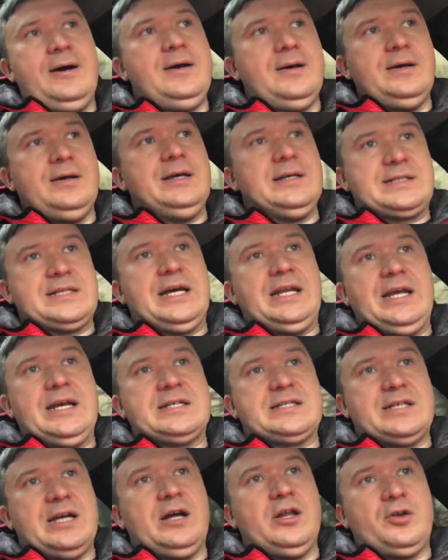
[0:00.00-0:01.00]
it's gonna
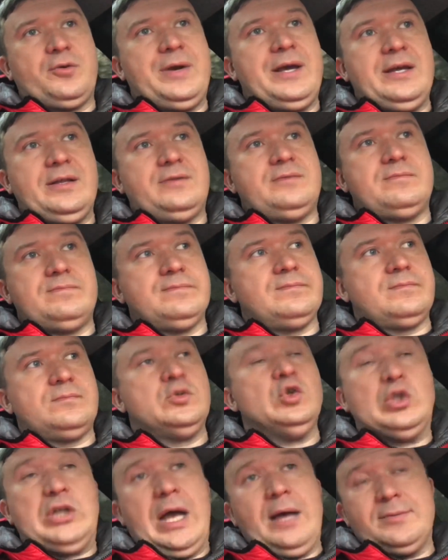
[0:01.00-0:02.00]
accelerate
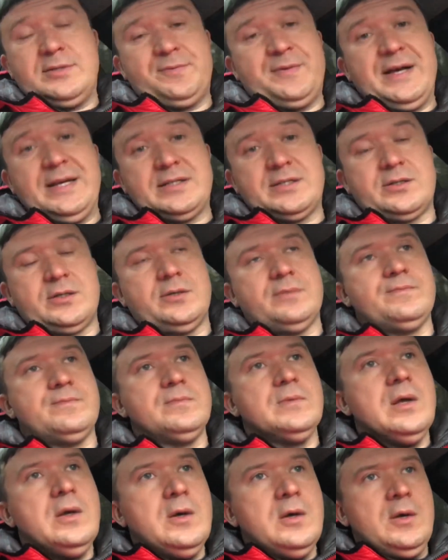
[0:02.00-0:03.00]
2 times faster.
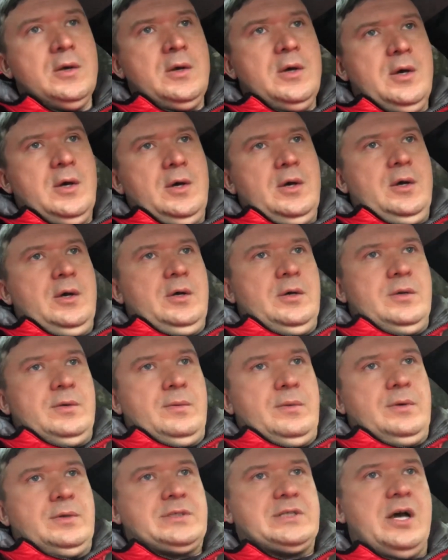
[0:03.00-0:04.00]

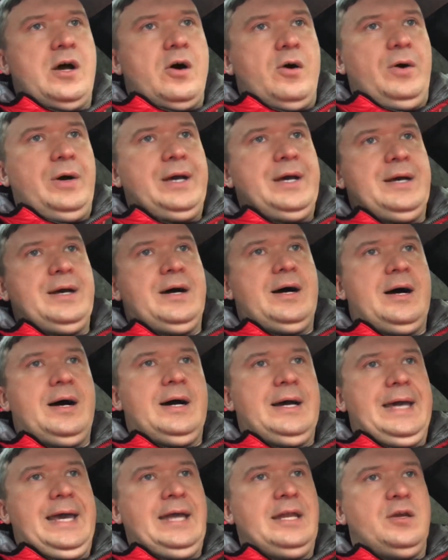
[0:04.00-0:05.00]
So
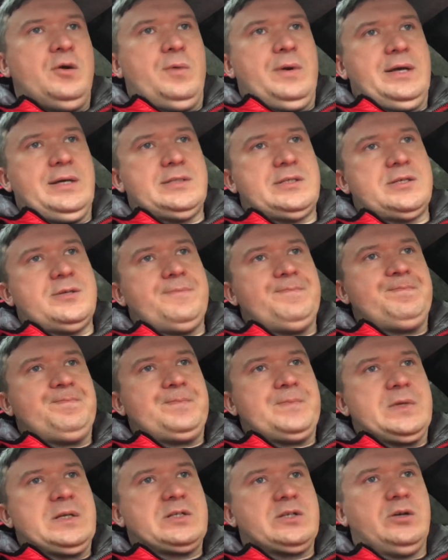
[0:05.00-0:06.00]
anyways,
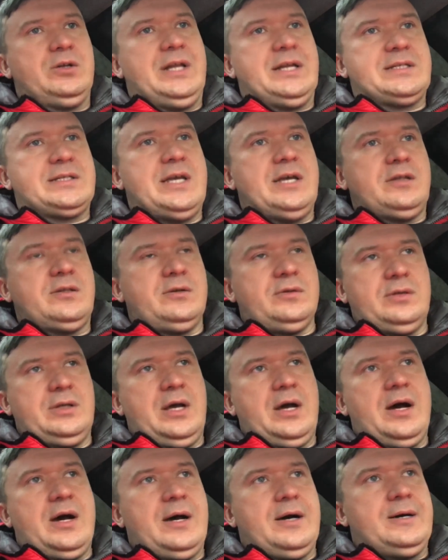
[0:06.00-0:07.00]
so let's get to
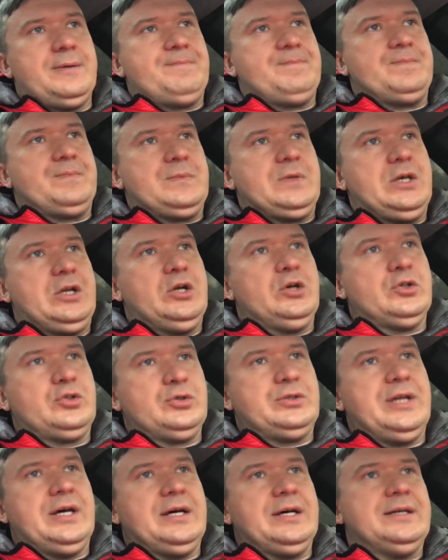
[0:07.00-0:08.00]
the to
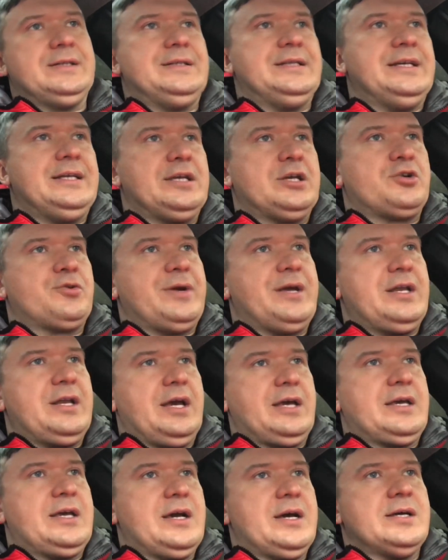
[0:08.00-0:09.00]
the nitty-gritty,
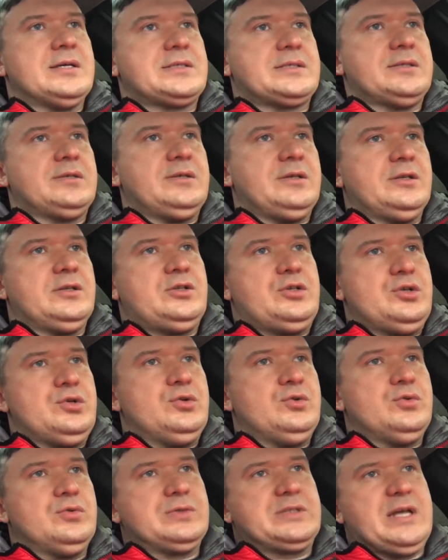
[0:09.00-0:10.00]
I guess,
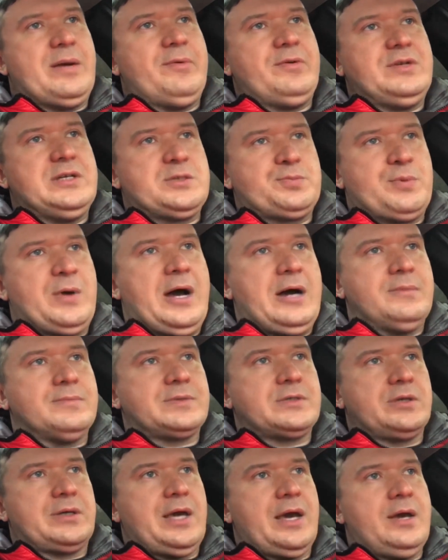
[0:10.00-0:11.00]
into some of these
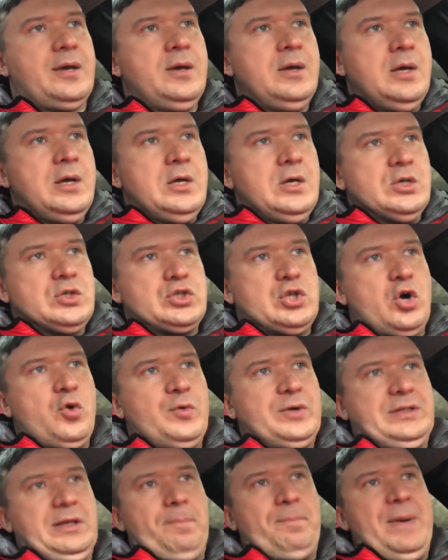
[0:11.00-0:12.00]
problems. Okay, so
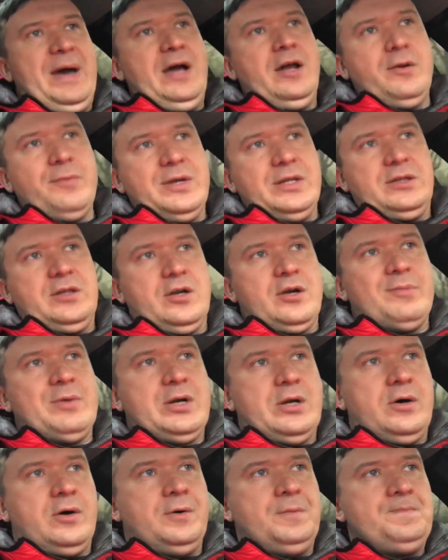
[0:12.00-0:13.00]
with the battery
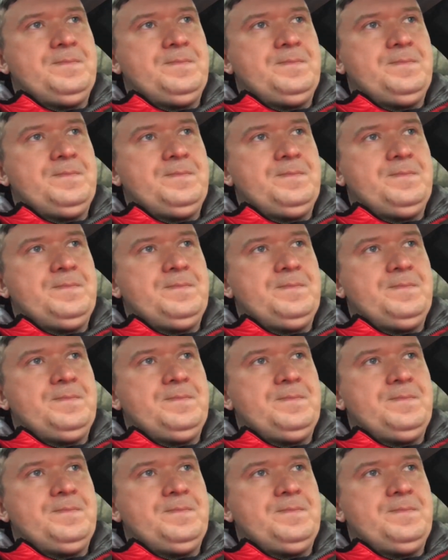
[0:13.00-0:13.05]
terminal,